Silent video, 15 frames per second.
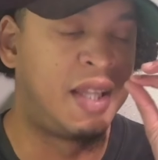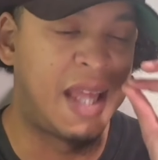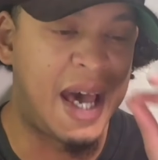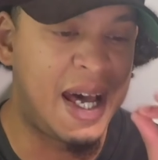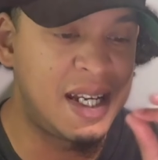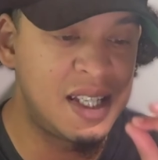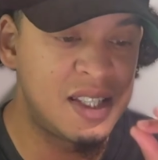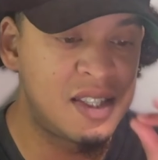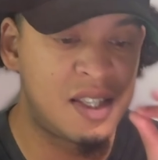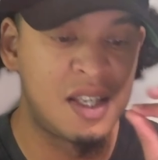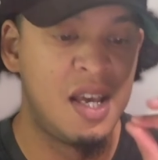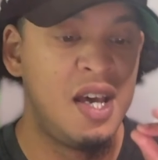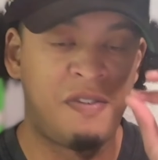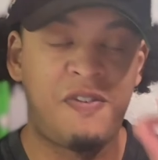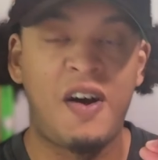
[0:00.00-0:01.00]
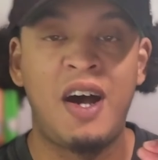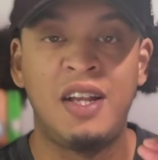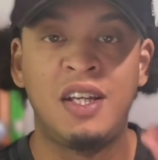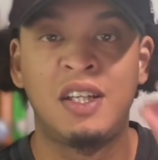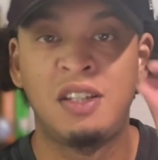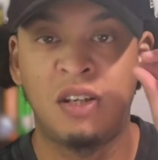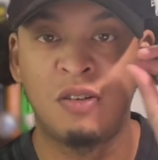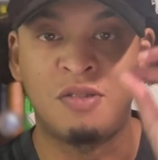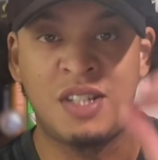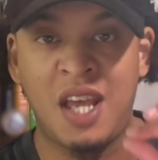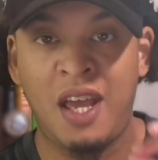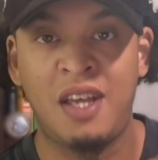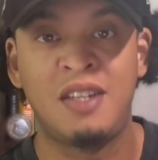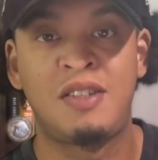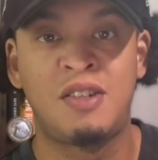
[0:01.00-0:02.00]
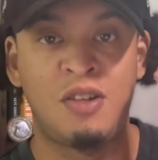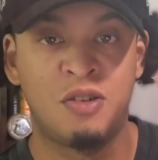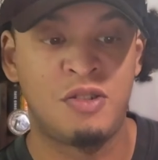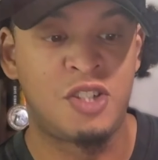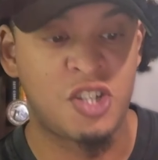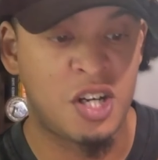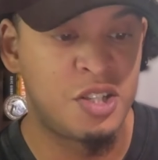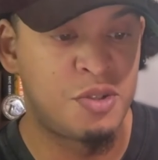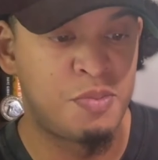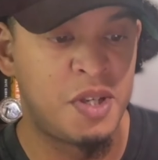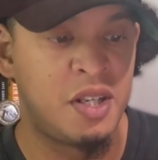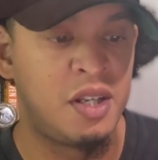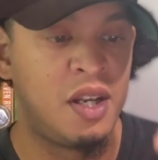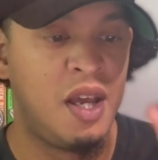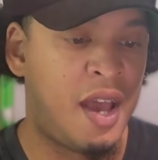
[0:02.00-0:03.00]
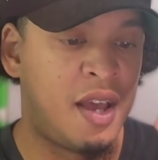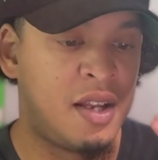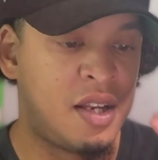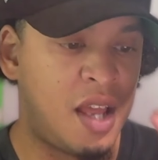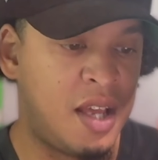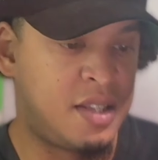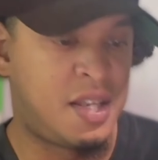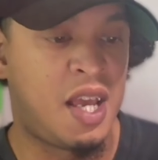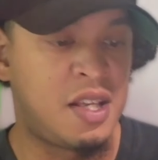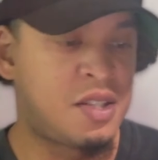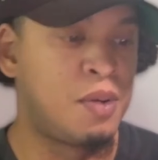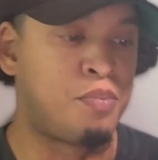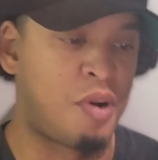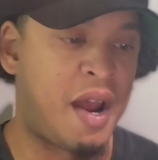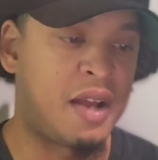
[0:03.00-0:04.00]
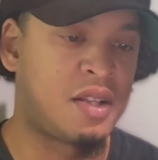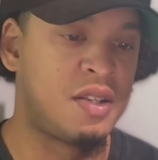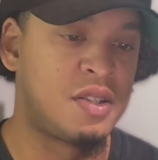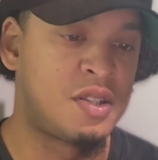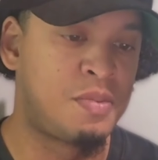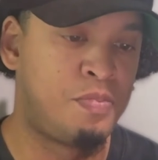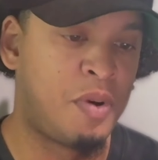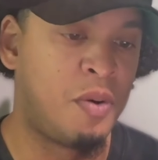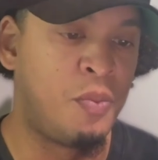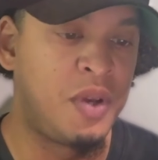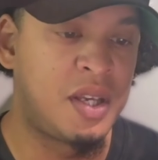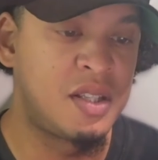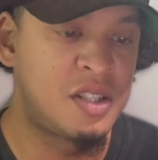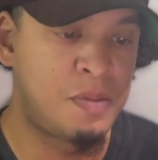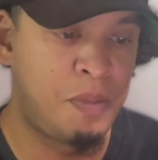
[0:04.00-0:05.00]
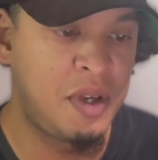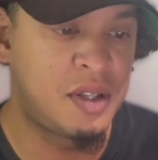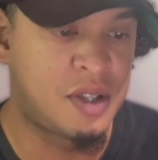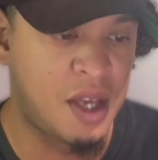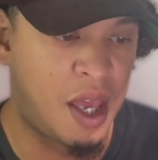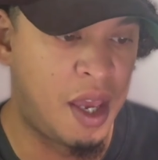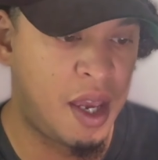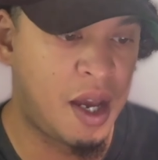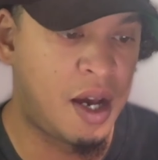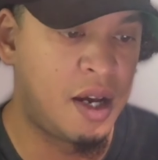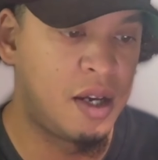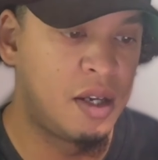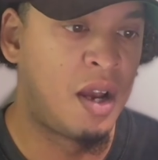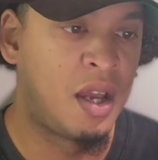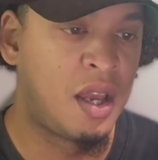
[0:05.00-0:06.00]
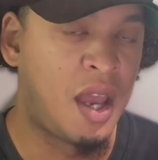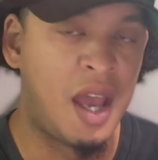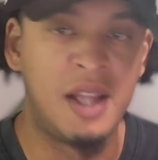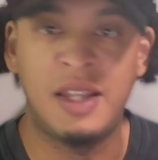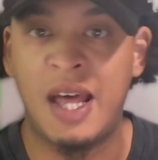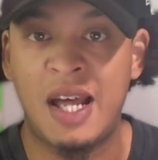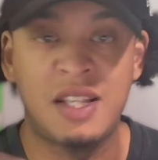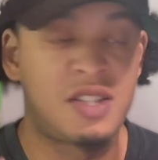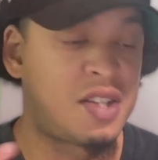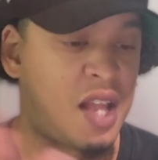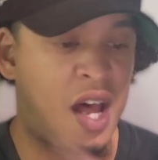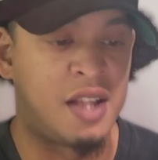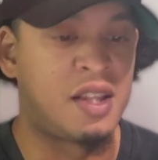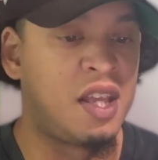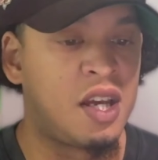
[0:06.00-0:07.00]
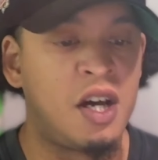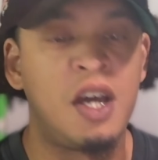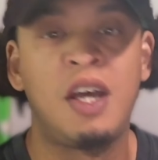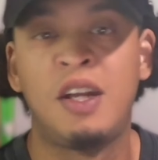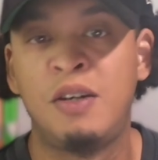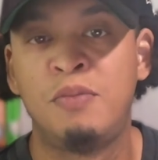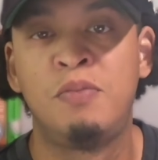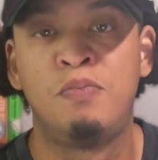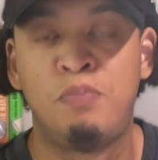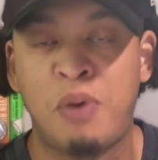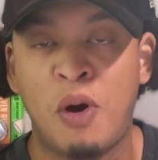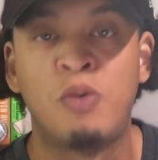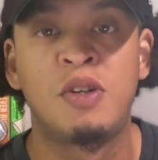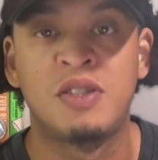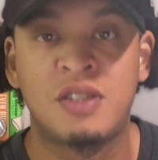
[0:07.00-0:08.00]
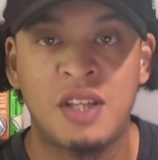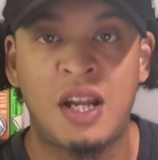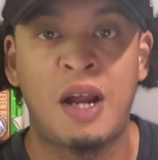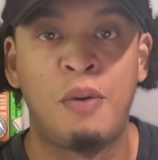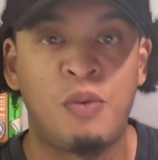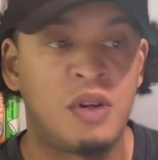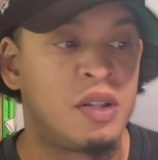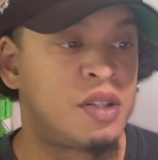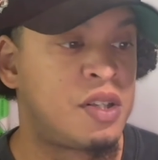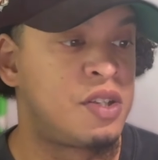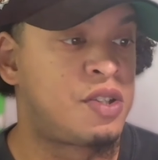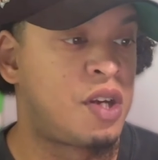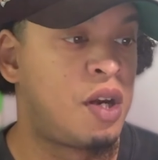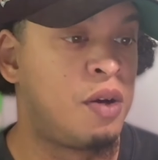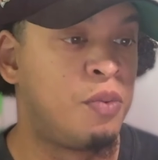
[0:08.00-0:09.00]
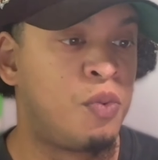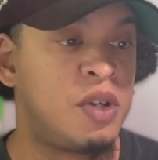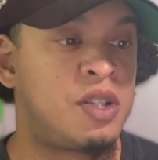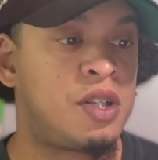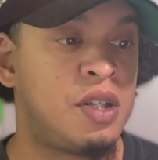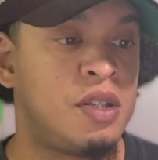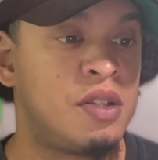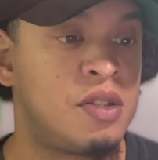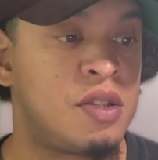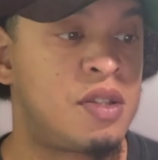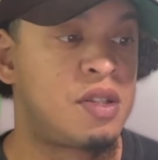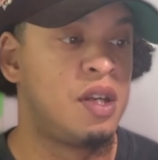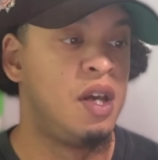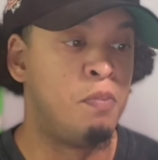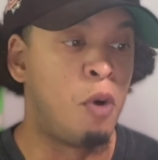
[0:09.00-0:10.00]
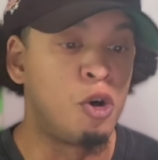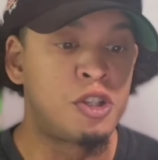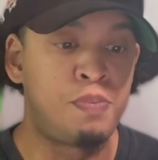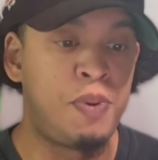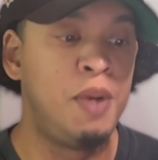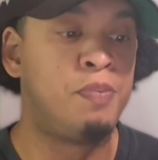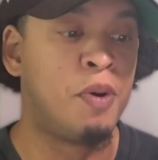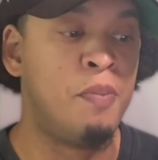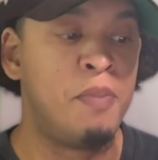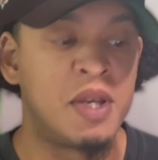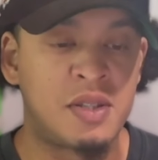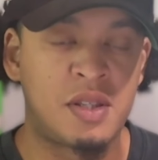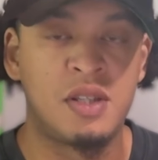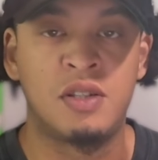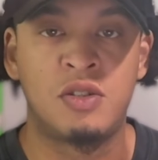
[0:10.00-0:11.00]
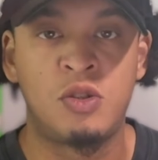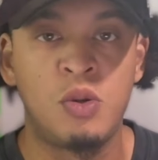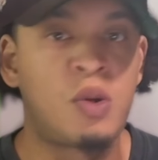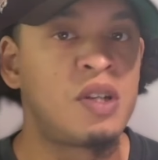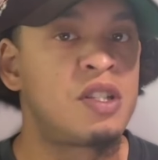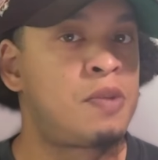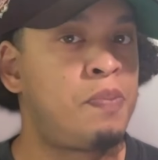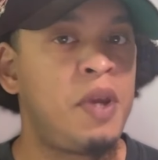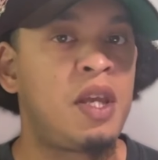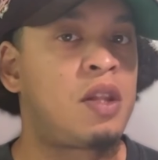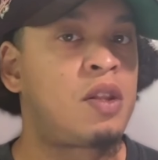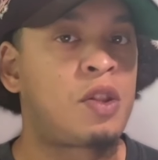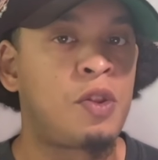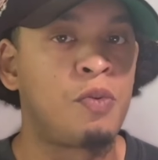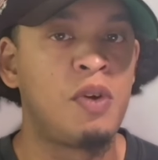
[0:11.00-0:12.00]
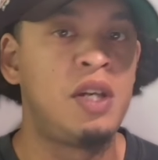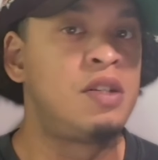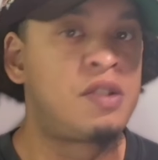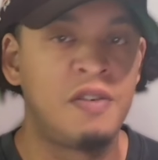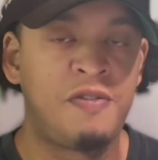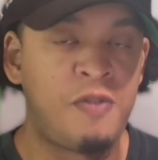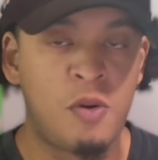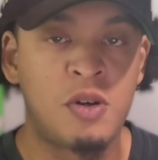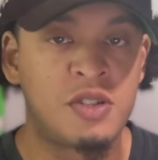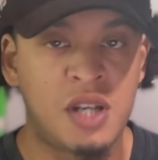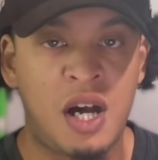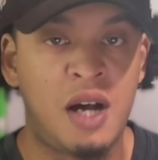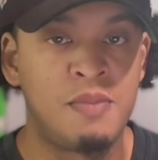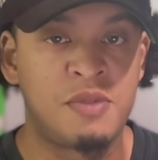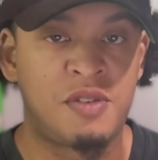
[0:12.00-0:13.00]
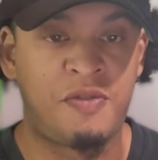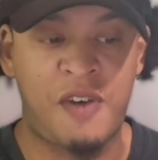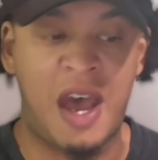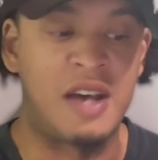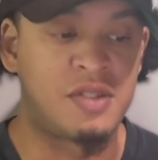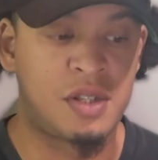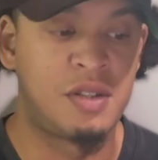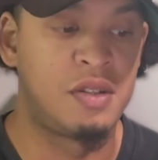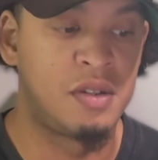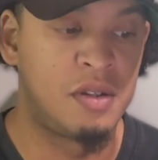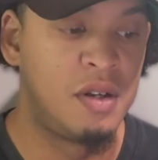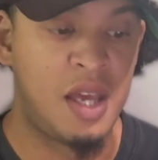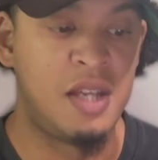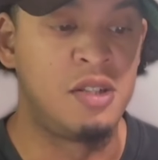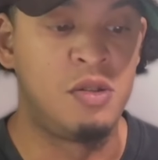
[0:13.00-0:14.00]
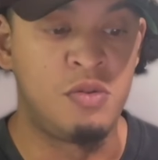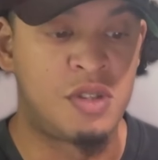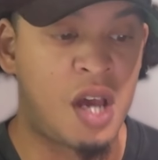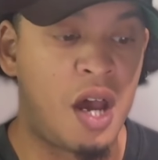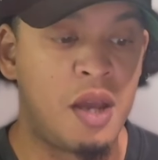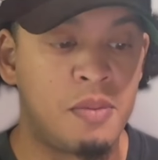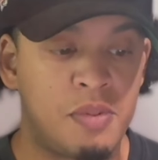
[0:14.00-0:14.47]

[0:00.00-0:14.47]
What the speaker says: That is defining your taste, your judgment, and it takes some practice, but we can speak to AI, right? And that's, I think, a hidden bonus that I wanted to share, which is most people miss this. You can speak 3 to 4 times faster than you type.